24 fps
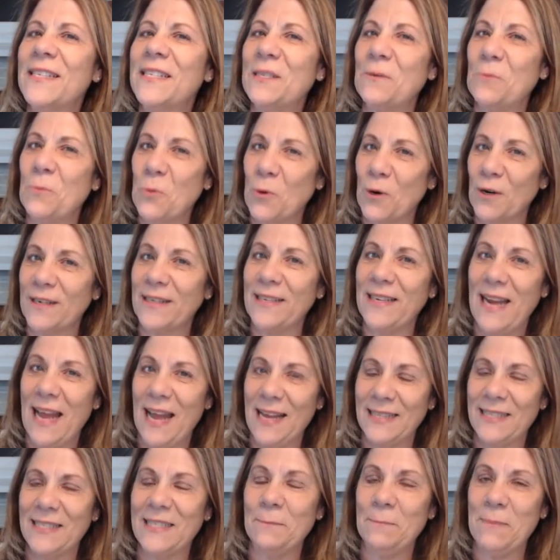There is some work
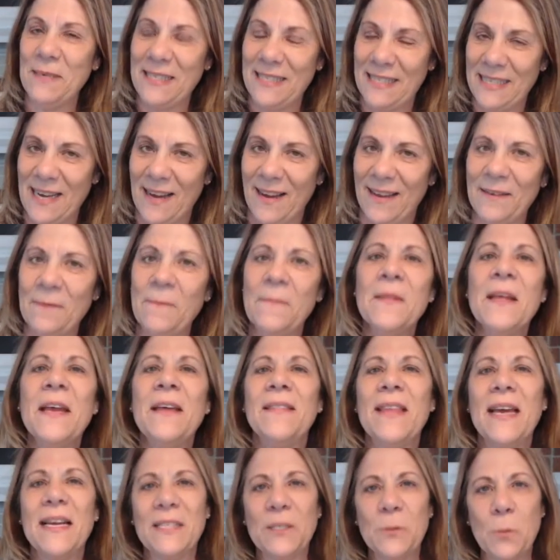that has to be done.
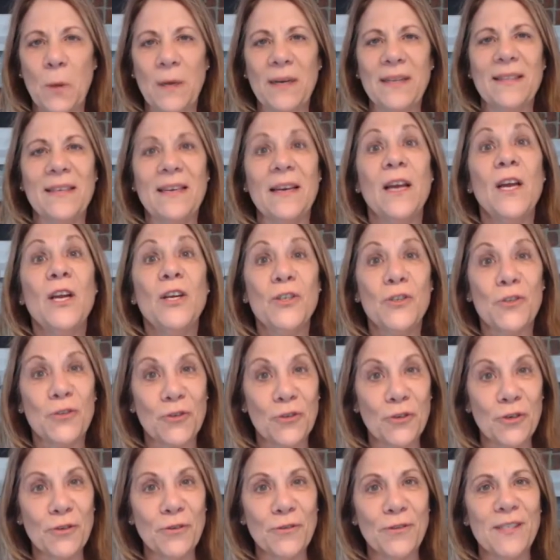That's one of the
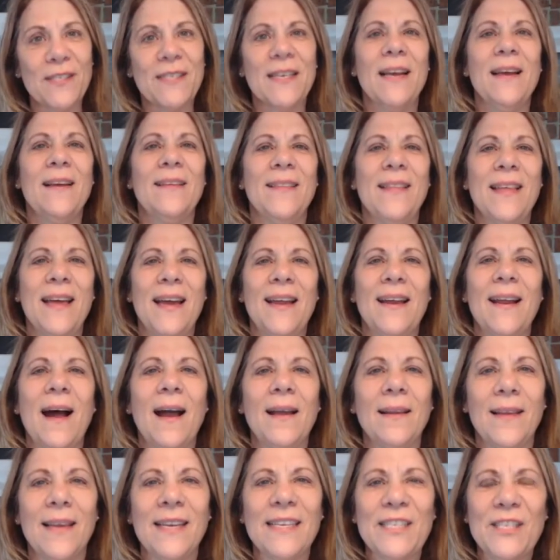truths
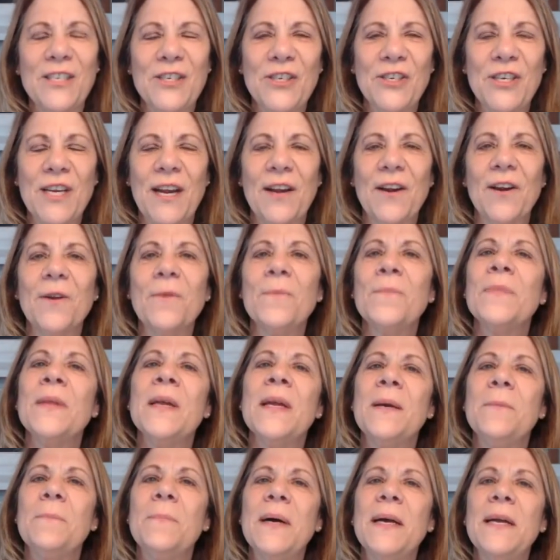that I like to share.
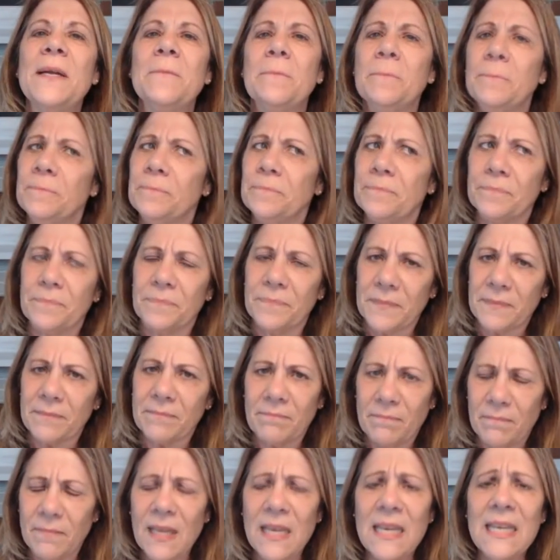But
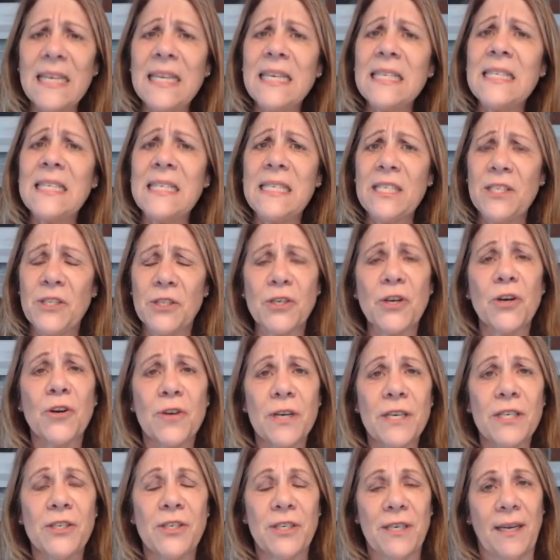it gets
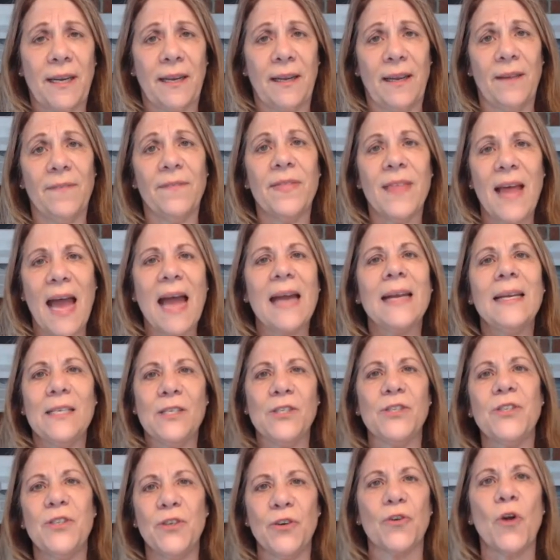discouraging if
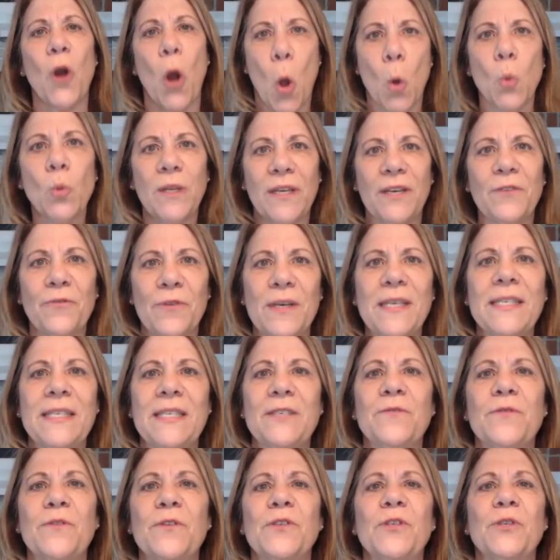that is your only
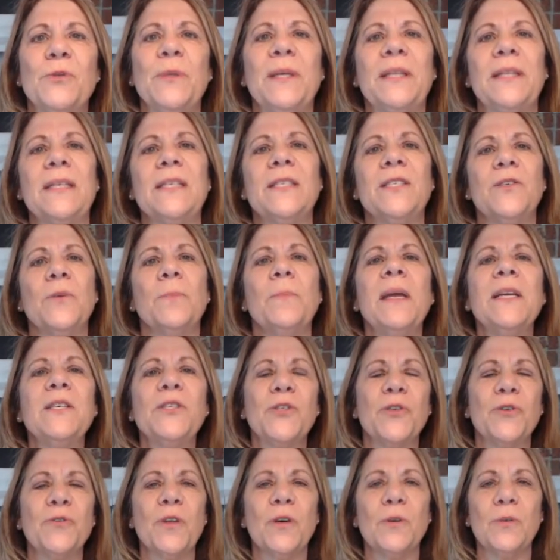reason for doing this. So
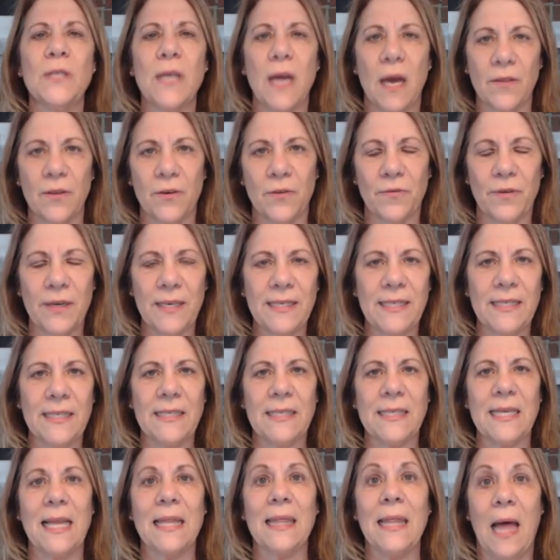make sure those other
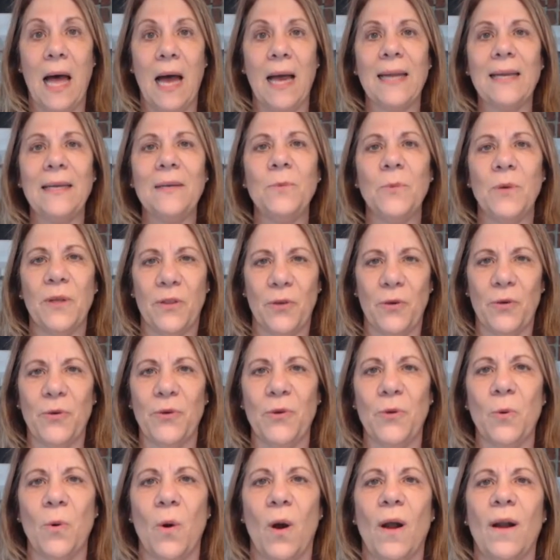reasons align with
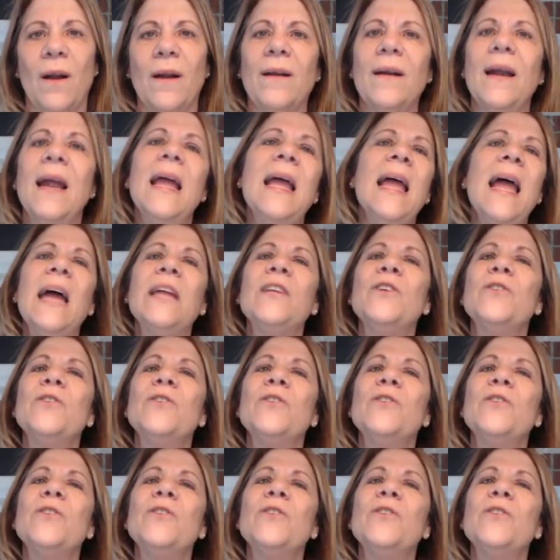who you are,